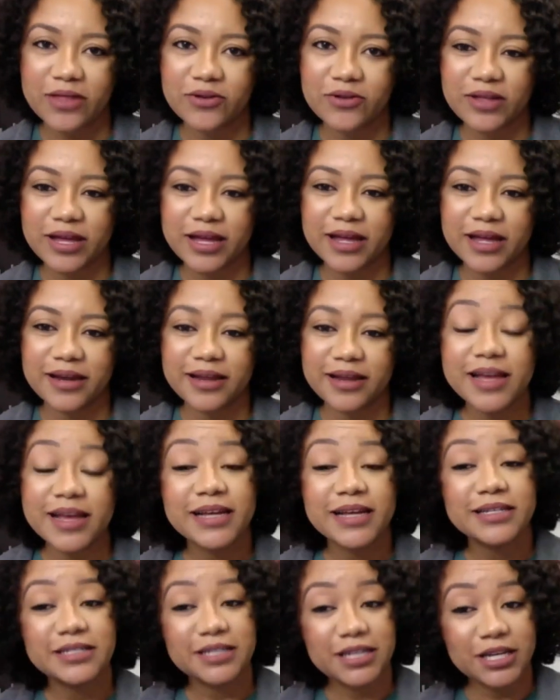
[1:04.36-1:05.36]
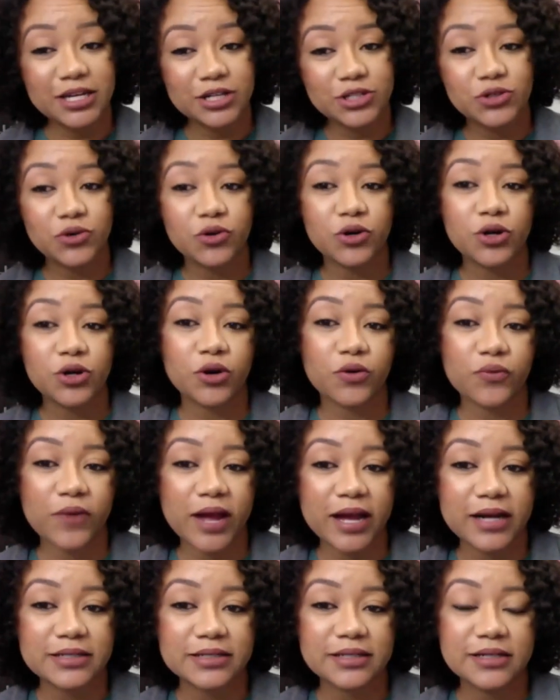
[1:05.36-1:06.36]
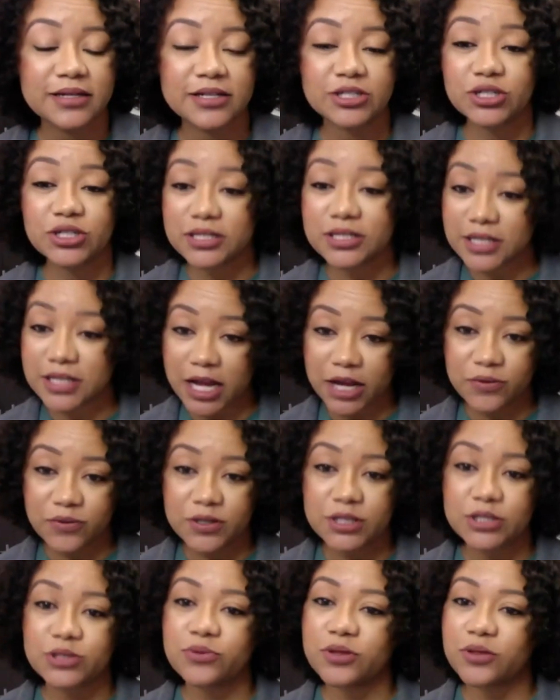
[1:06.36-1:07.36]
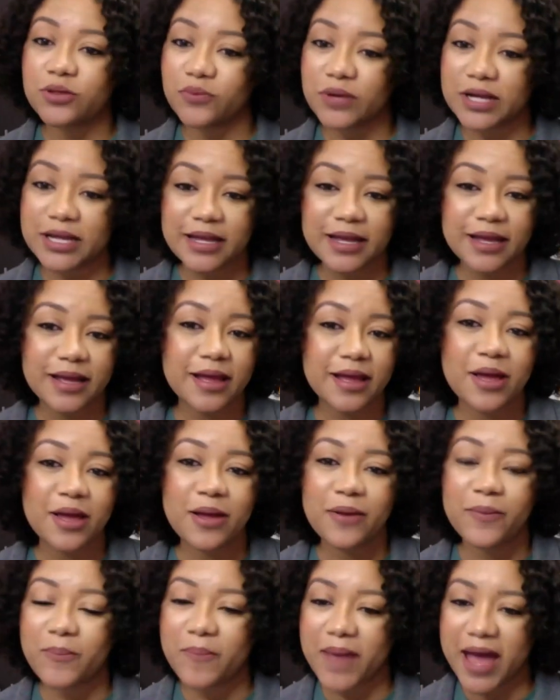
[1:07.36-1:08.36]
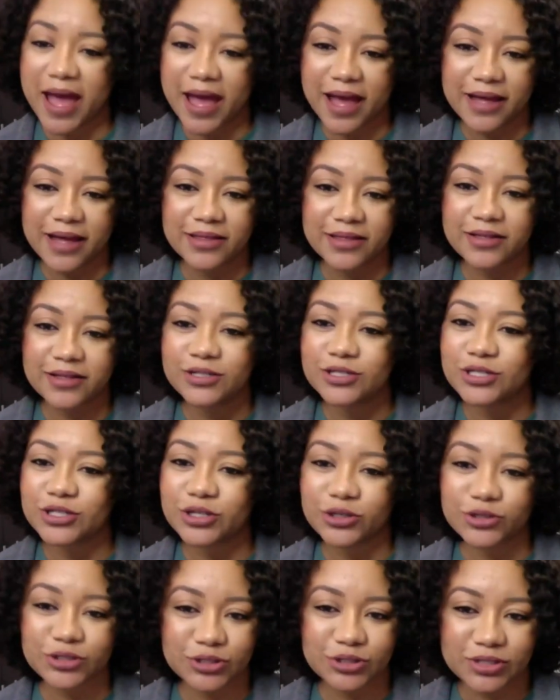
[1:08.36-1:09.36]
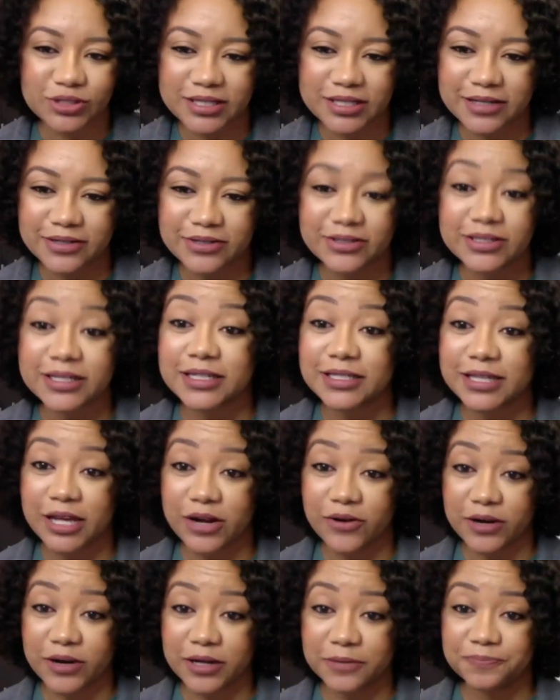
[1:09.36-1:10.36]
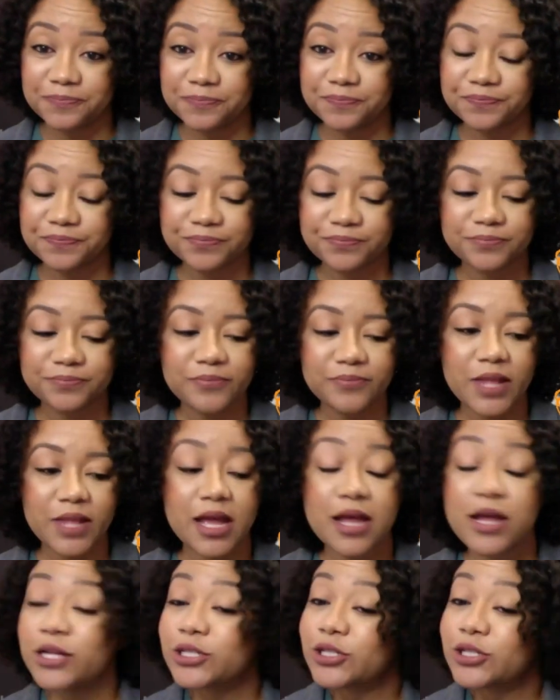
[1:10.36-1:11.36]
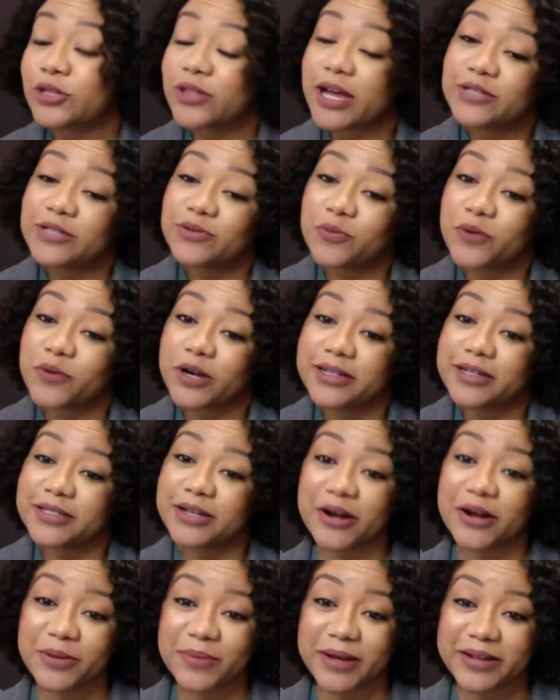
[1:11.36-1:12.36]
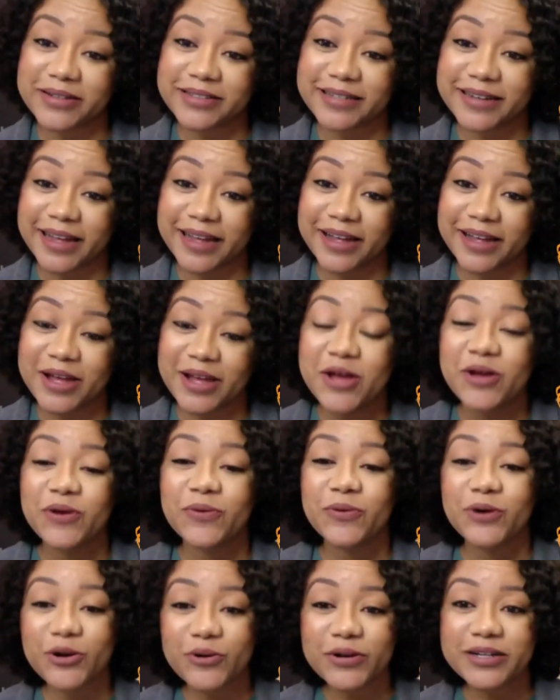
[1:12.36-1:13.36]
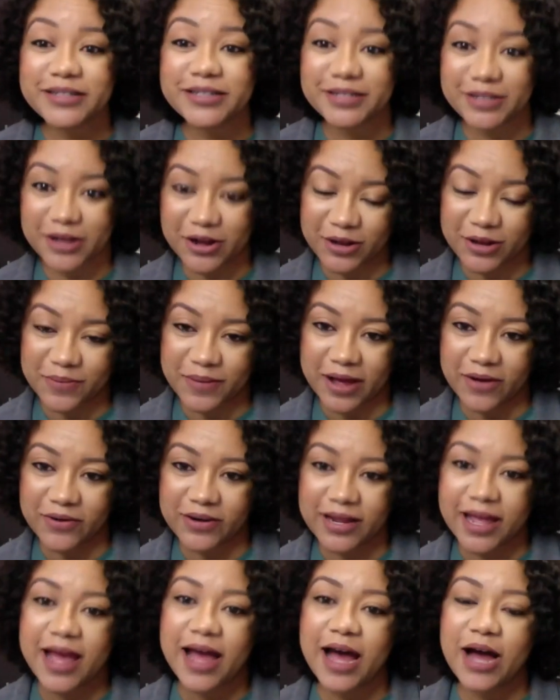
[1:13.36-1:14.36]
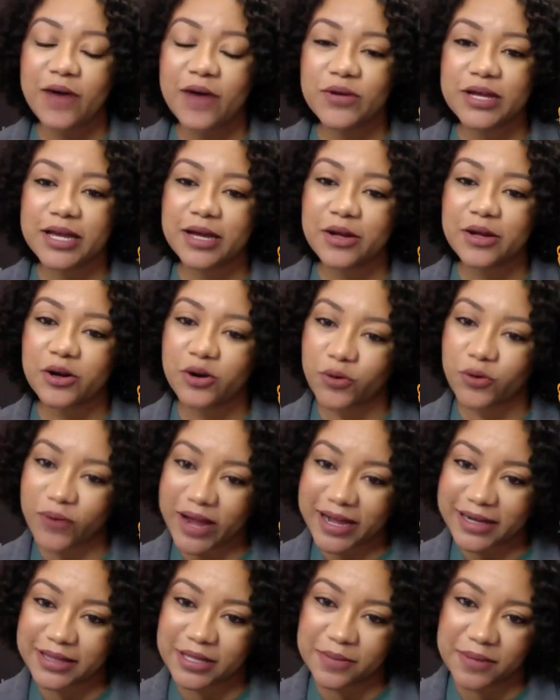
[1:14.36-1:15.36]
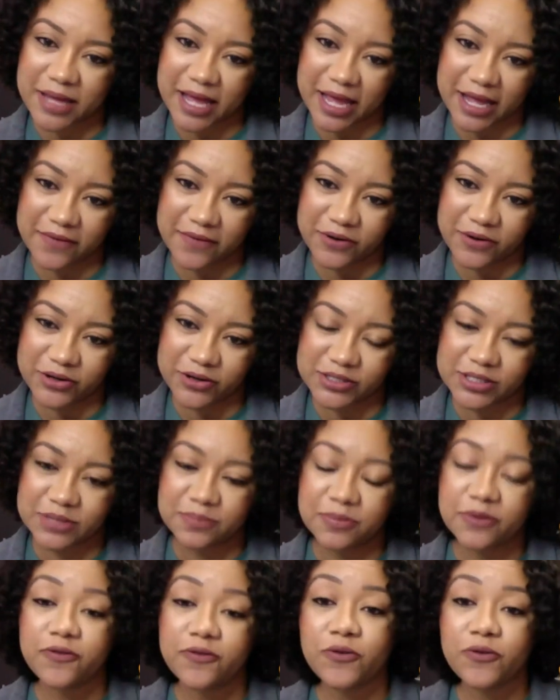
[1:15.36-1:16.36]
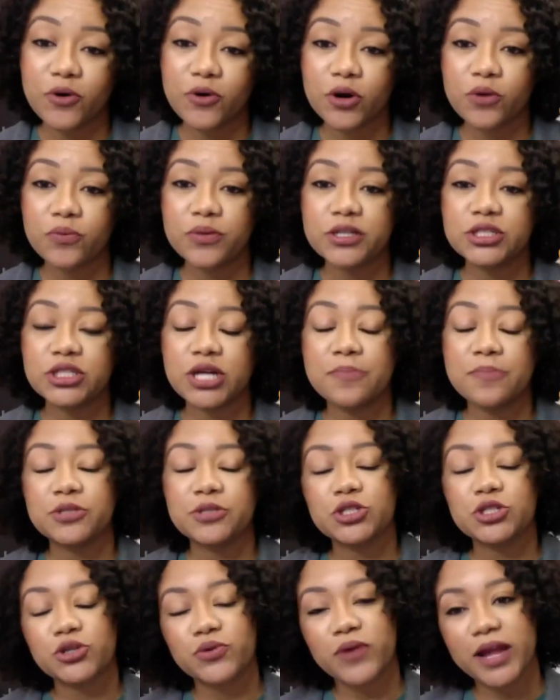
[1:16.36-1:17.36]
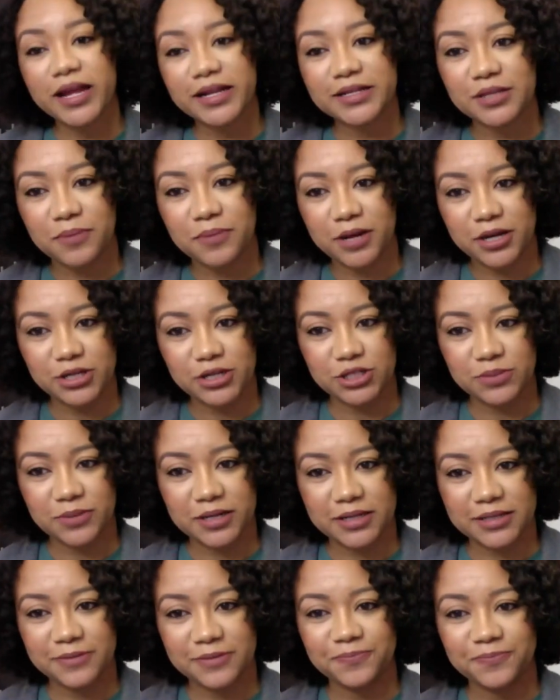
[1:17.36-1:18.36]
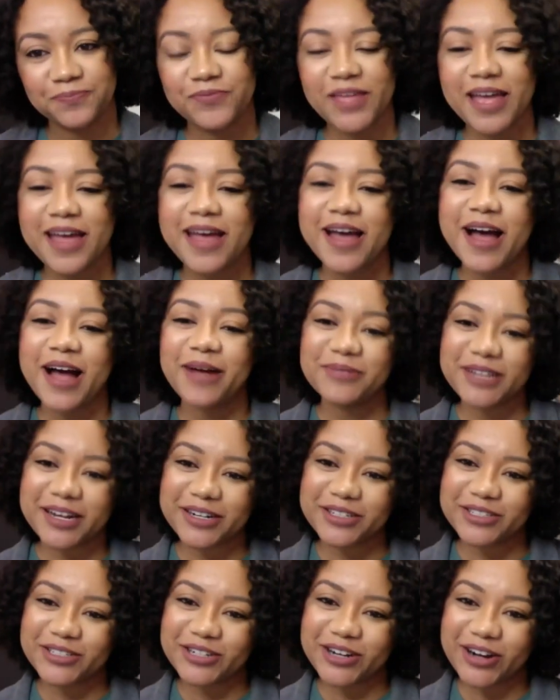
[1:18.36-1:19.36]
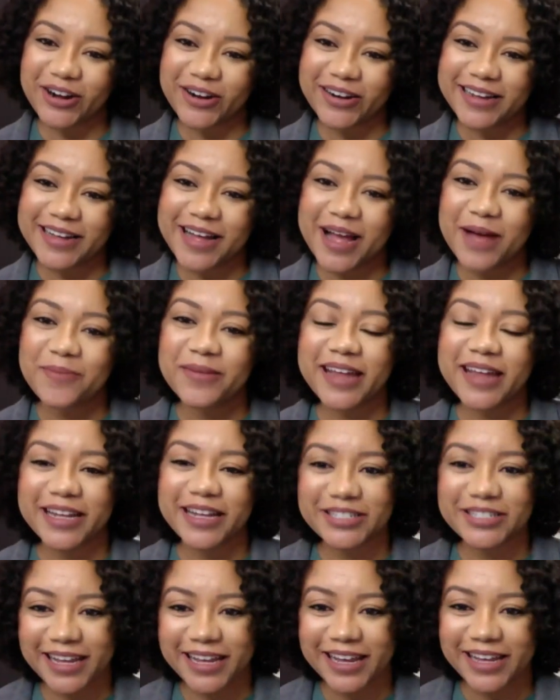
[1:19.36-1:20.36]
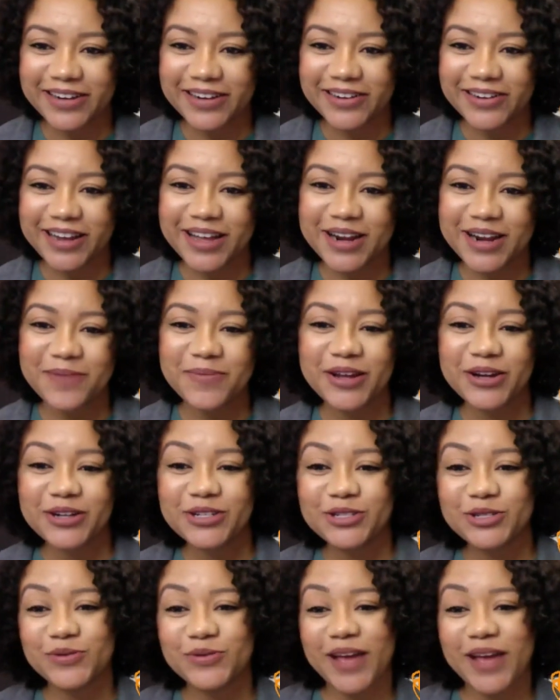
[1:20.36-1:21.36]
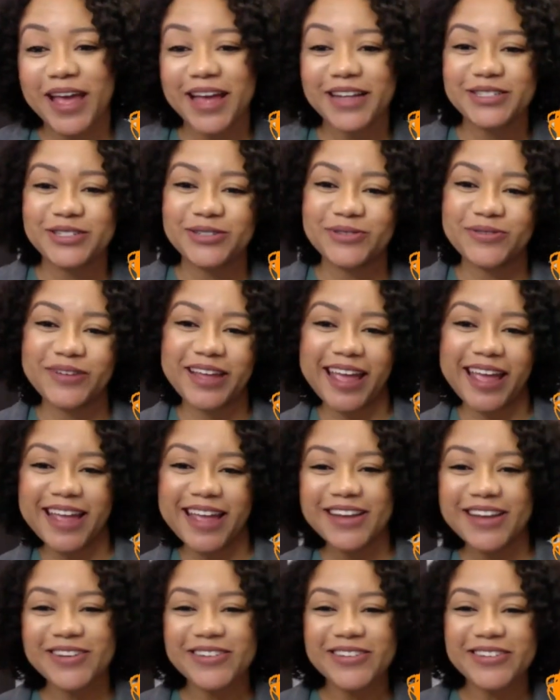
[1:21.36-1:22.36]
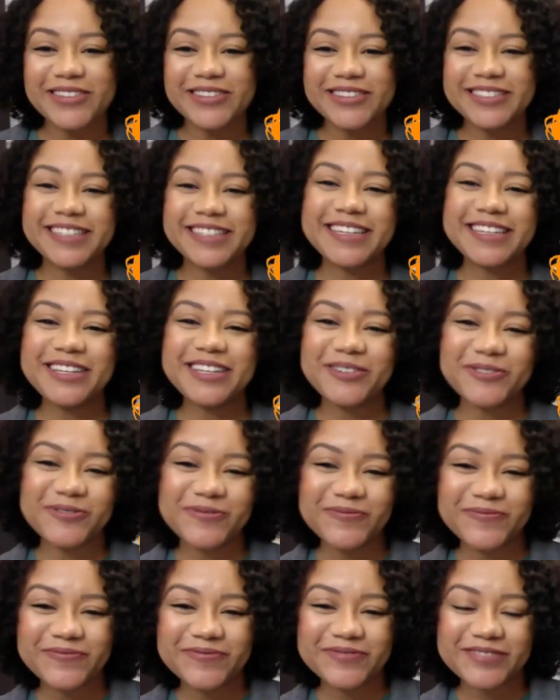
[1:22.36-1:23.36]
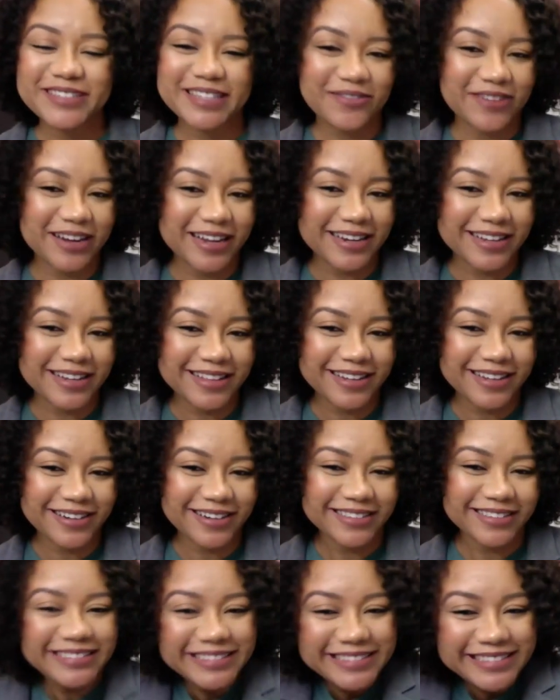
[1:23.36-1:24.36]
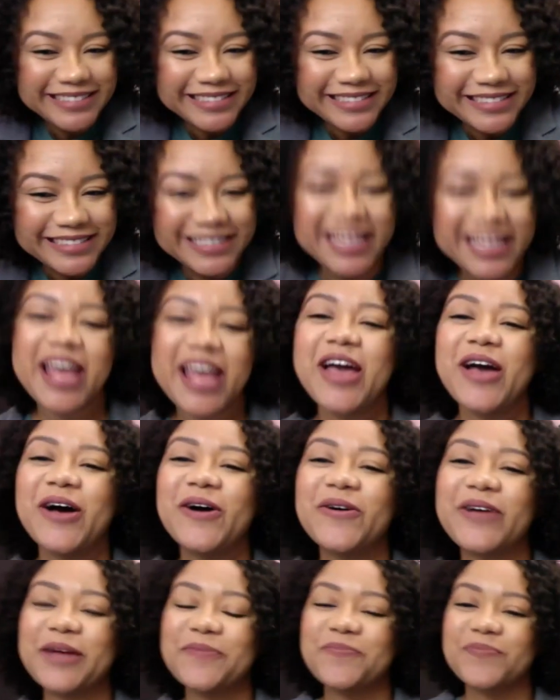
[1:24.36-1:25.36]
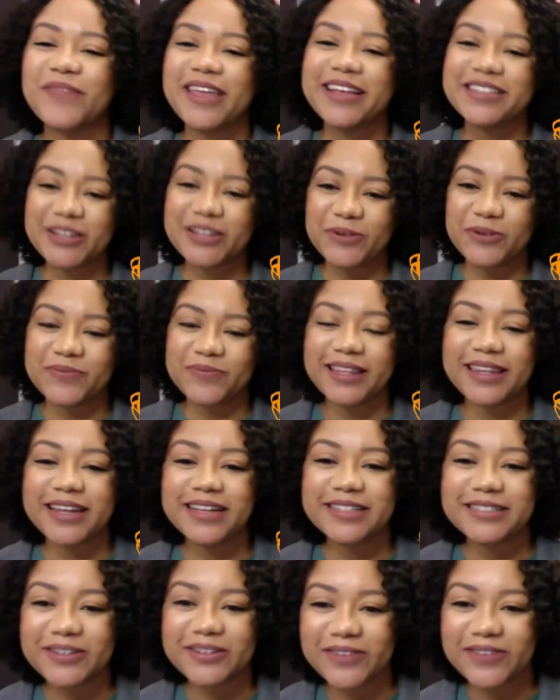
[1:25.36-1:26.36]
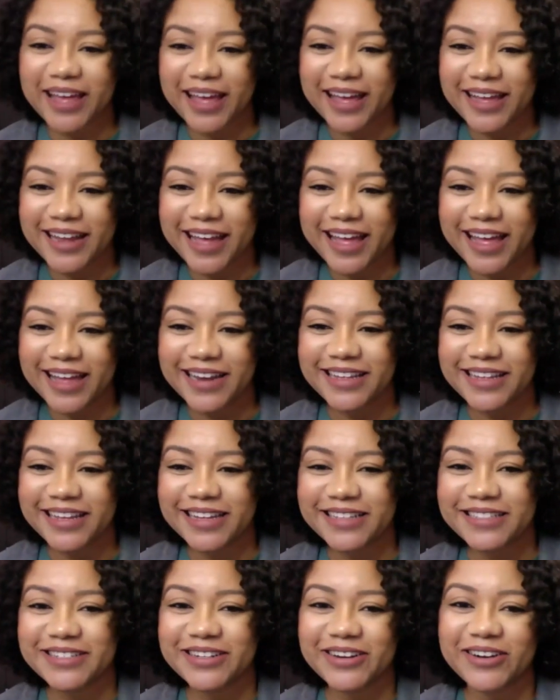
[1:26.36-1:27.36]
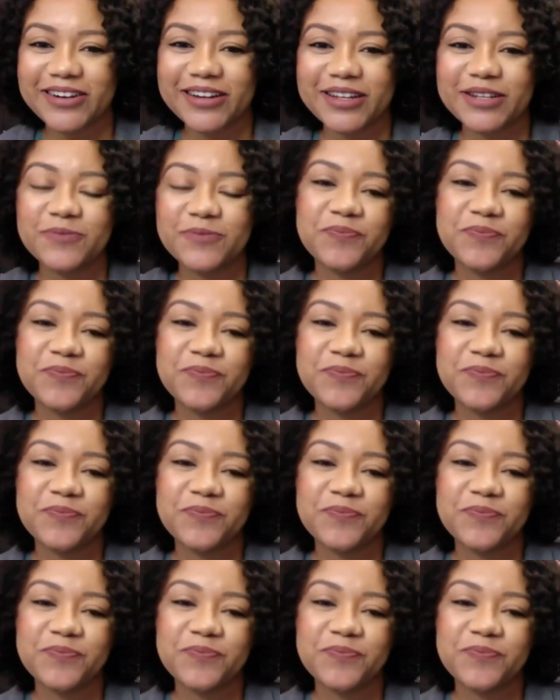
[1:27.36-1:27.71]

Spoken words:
than teach or correct, just like we do with reading, math, social skills, etc. So that's what we're going to talk about today. We're going to talk about how we can correct the behaviors before we jump straight to punishment. I'm Dr. Cara, I'm an educator, and I'm here to educator to you. See what I did there? Okay, so let's go ahead and get started.